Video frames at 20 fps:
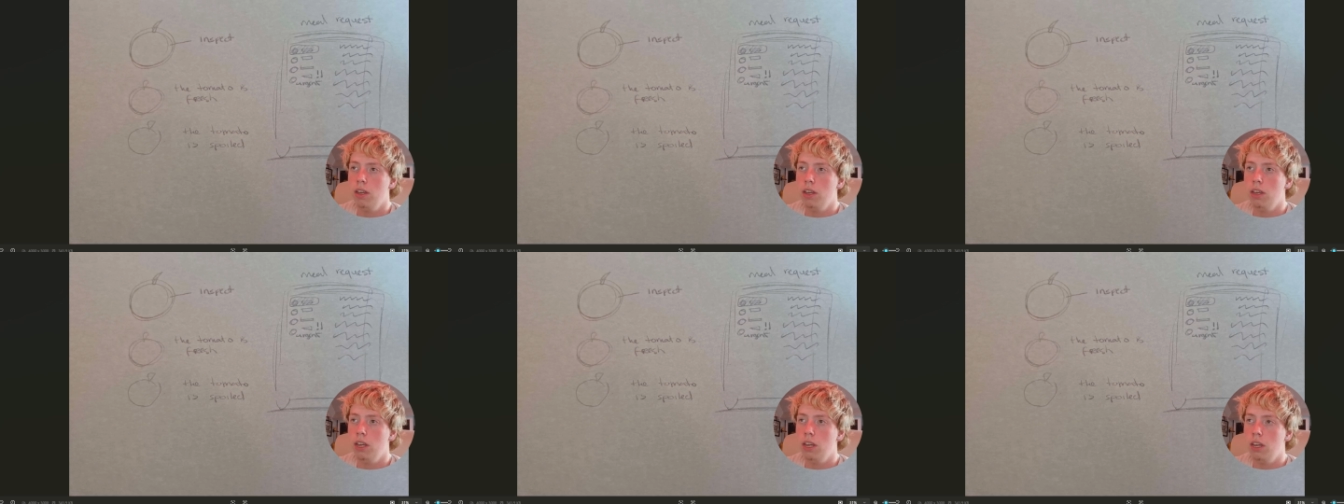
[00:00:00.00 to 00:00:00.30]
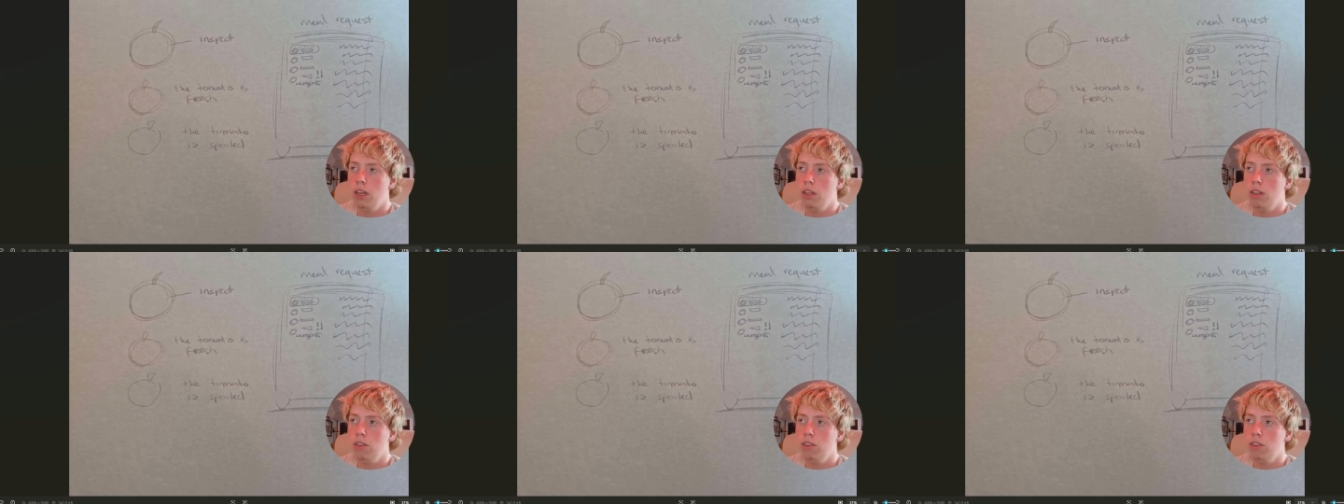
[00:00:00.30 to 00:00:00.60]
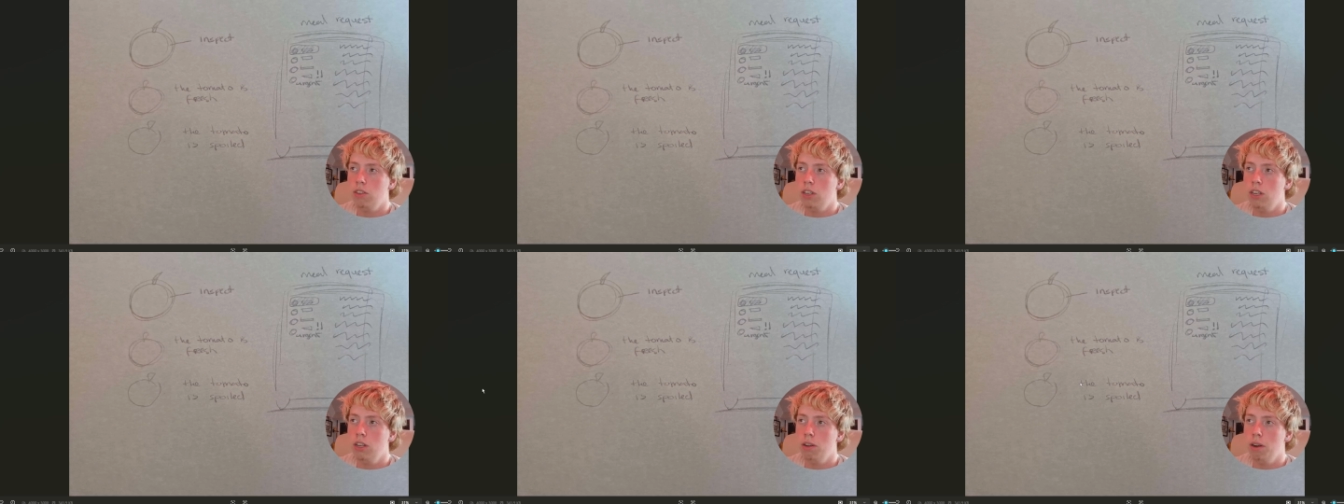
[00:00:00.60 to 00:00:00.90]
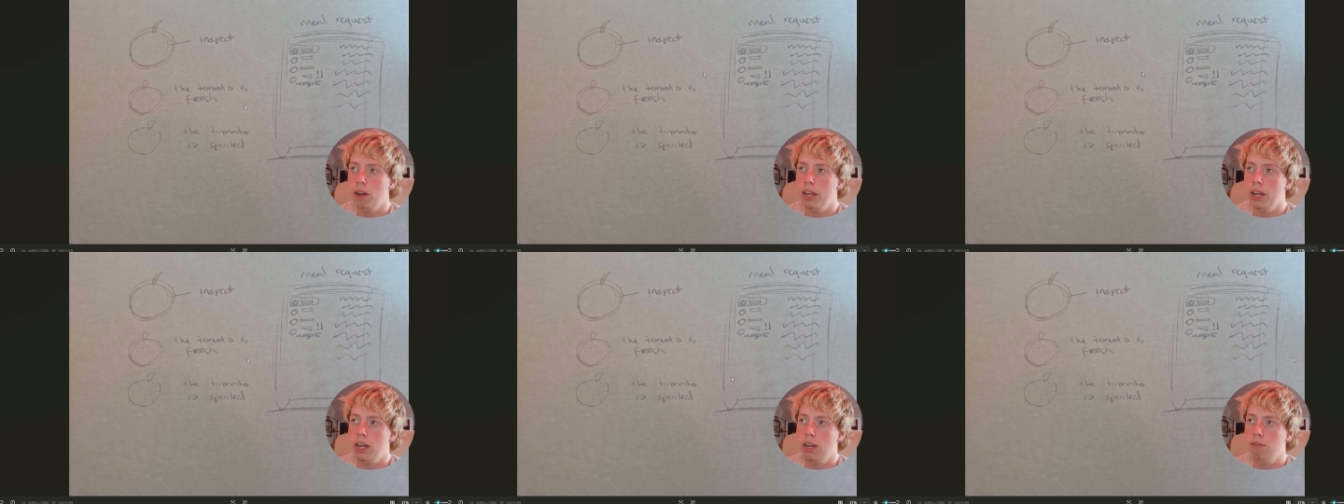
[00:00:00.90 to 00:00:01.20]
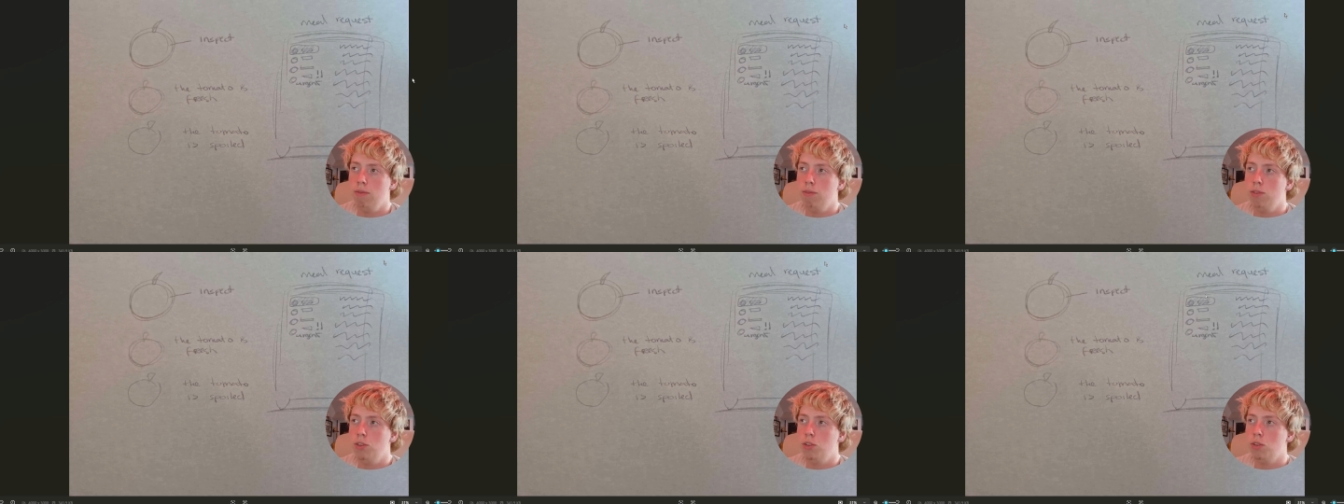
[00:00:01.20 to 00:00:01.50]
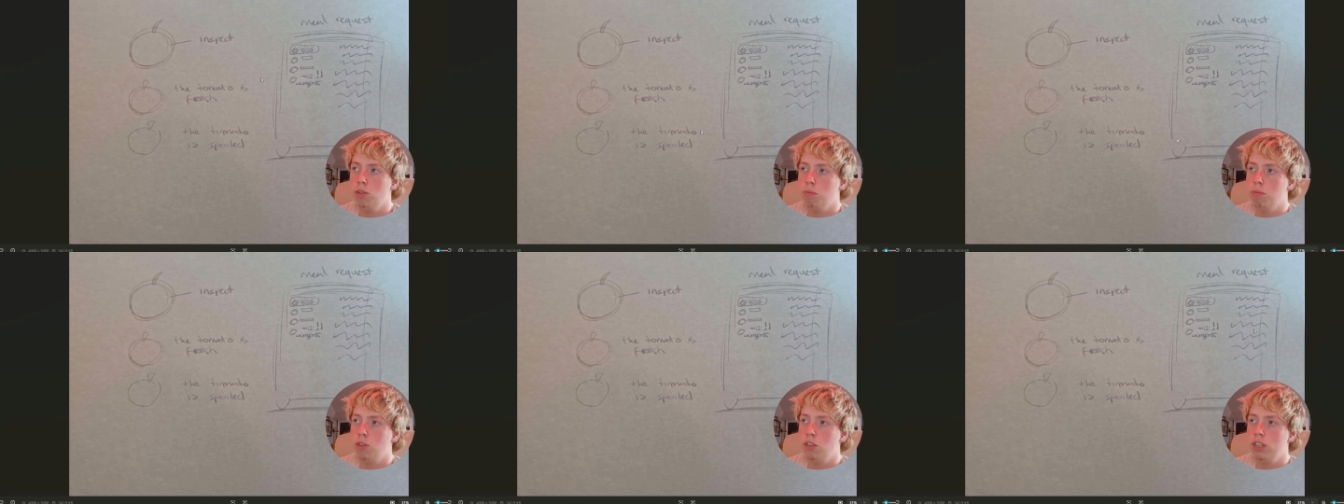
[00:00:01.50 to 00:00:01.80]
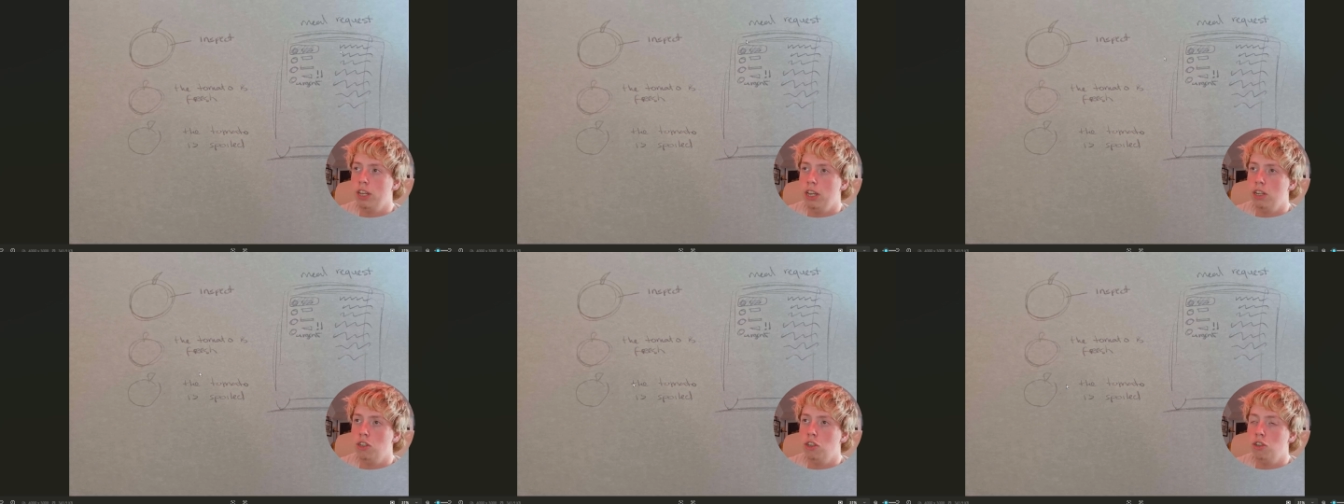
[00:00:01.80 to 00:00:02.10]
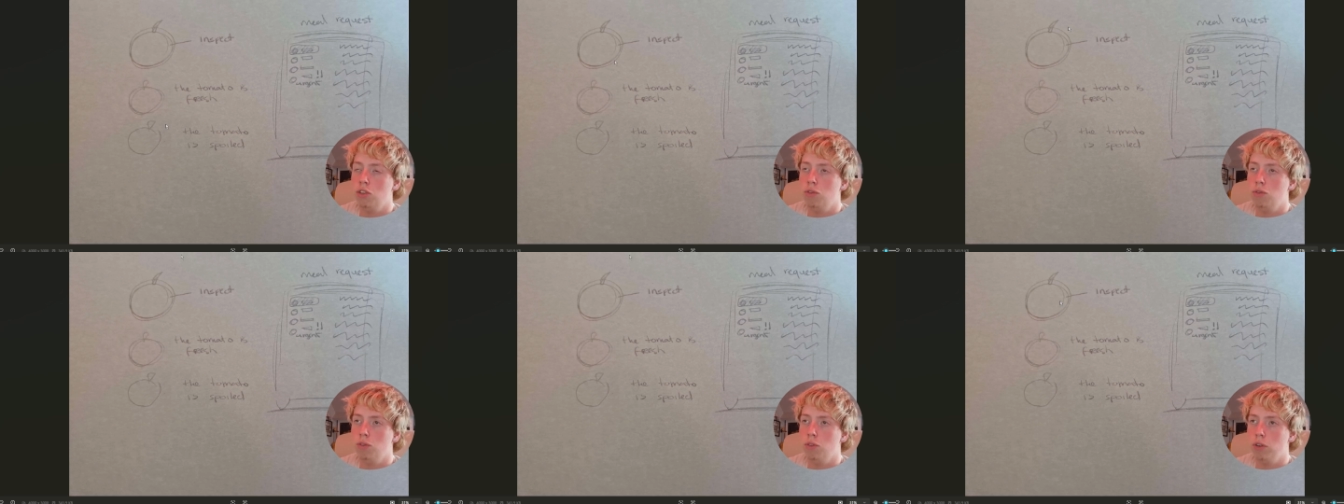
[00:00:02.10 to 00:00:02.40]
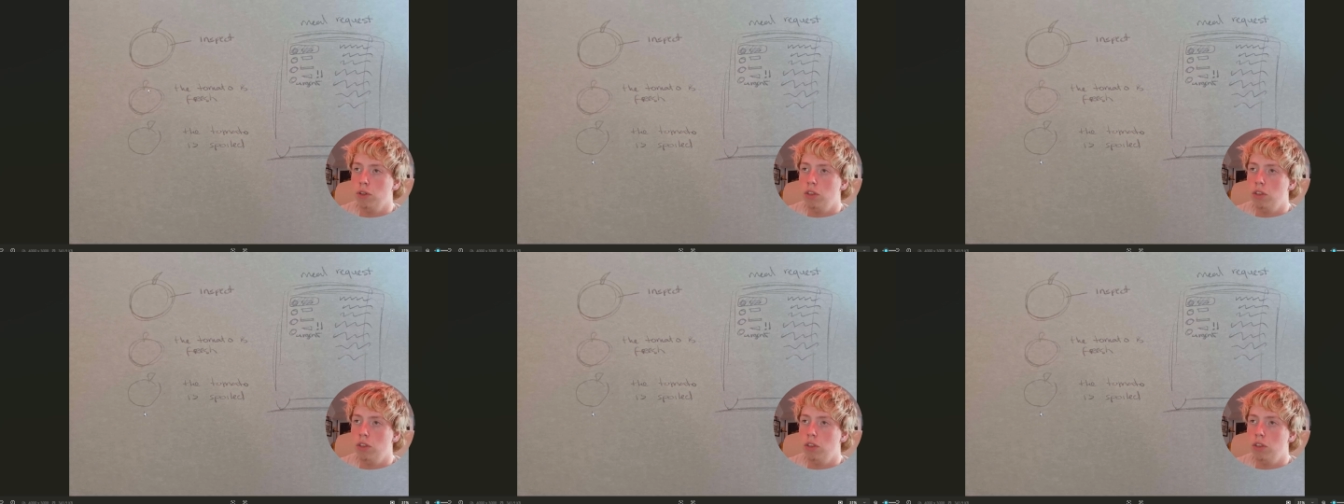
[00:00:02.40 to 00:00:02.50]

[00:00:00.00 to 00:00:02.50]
And here I have some sketches for